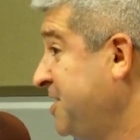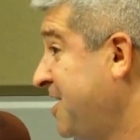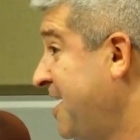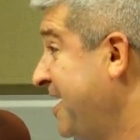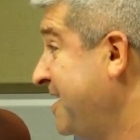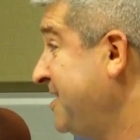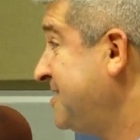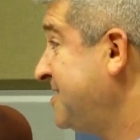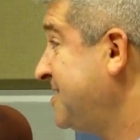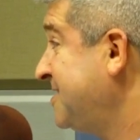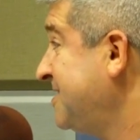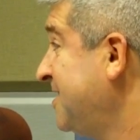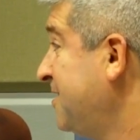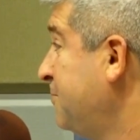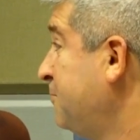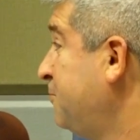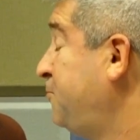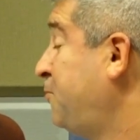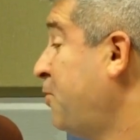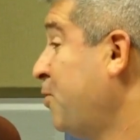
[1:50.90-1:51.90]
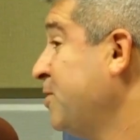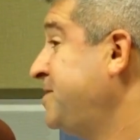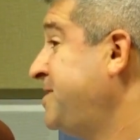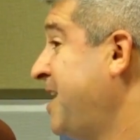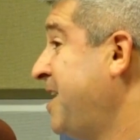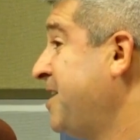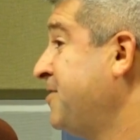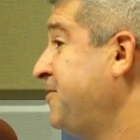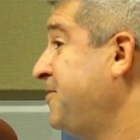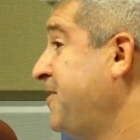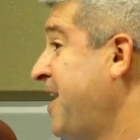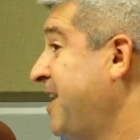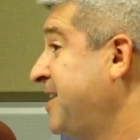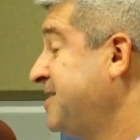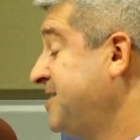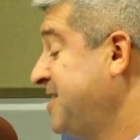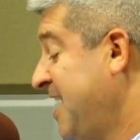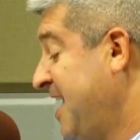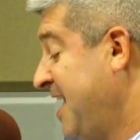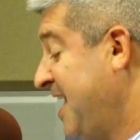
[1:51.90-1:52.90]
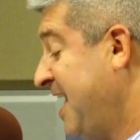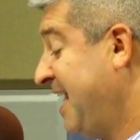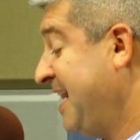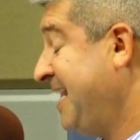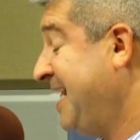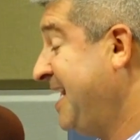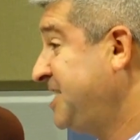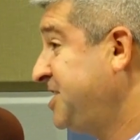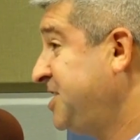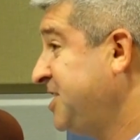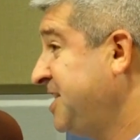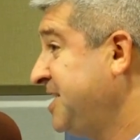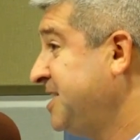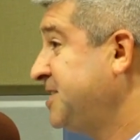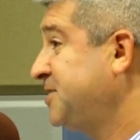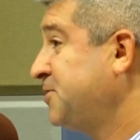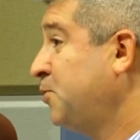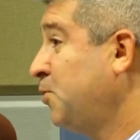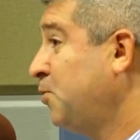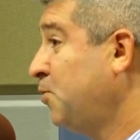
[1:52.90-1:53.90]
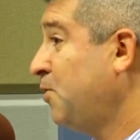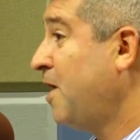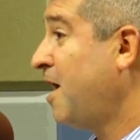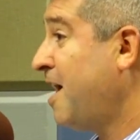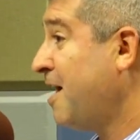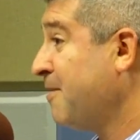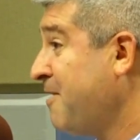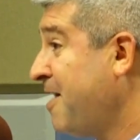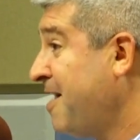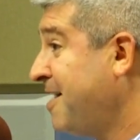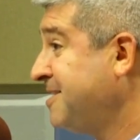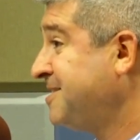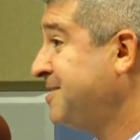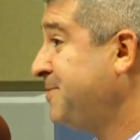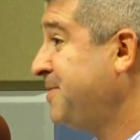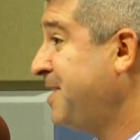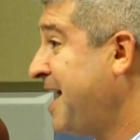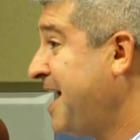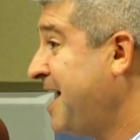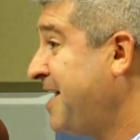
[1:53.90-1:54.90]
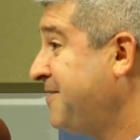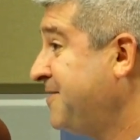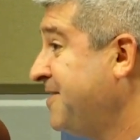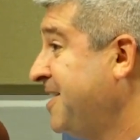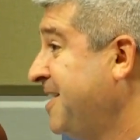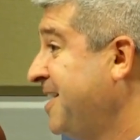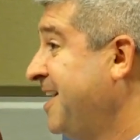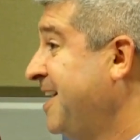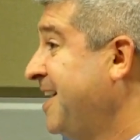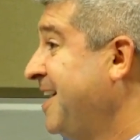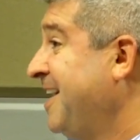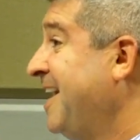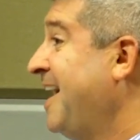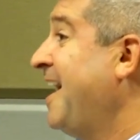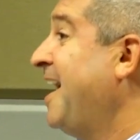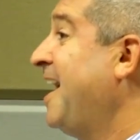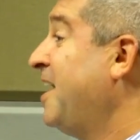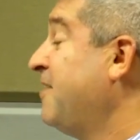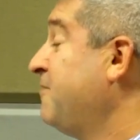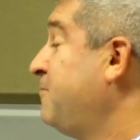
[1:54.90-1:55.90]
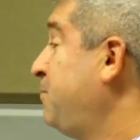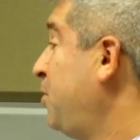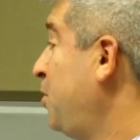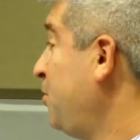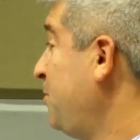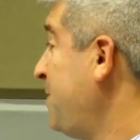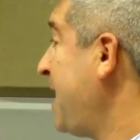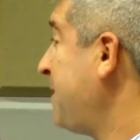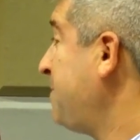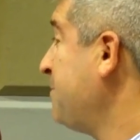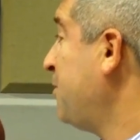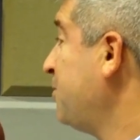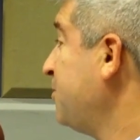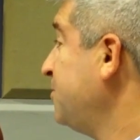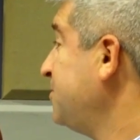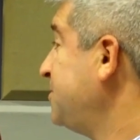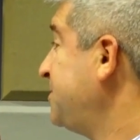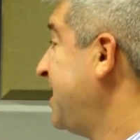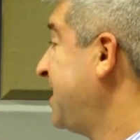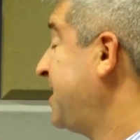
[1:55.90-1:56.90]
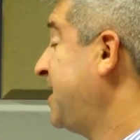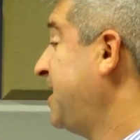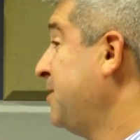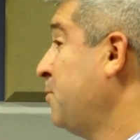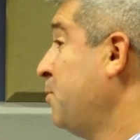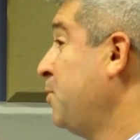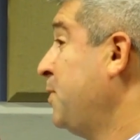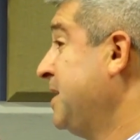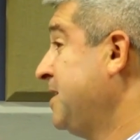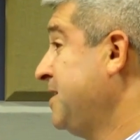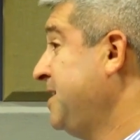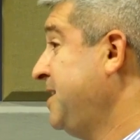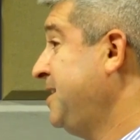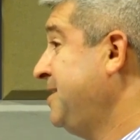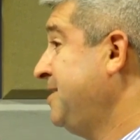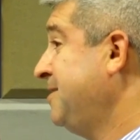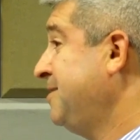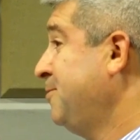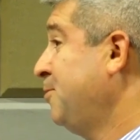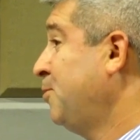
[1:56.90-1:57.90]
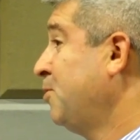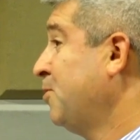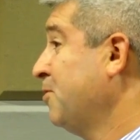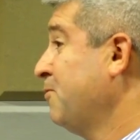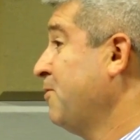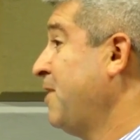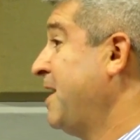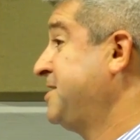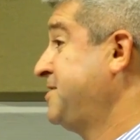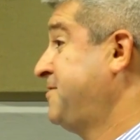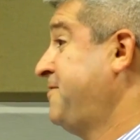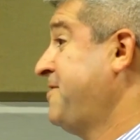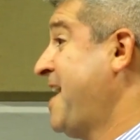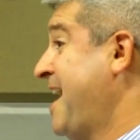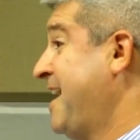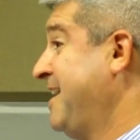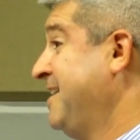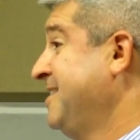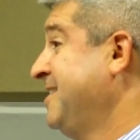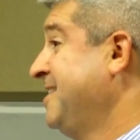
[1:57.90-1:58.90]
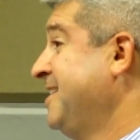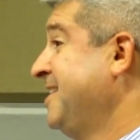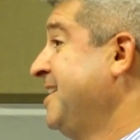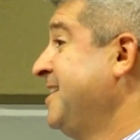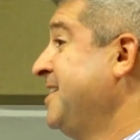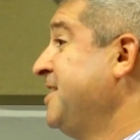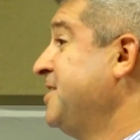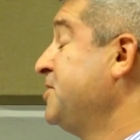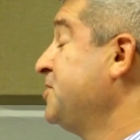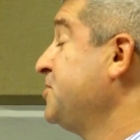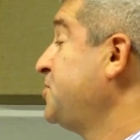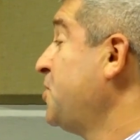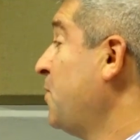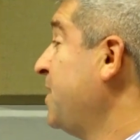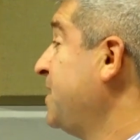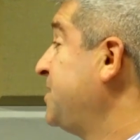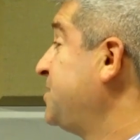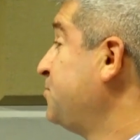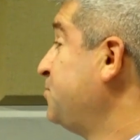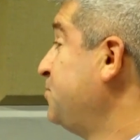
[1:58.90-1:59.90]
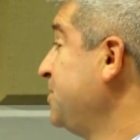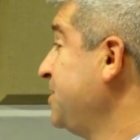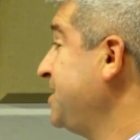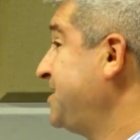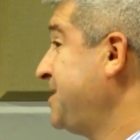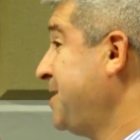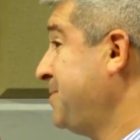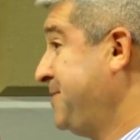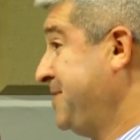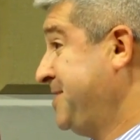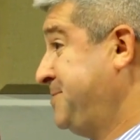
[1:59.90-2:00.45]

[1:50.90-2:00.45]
lights, 4 sound effects, and each of these cool hot rods that we have have pullback motors that can wheelie or race flat. So it's really something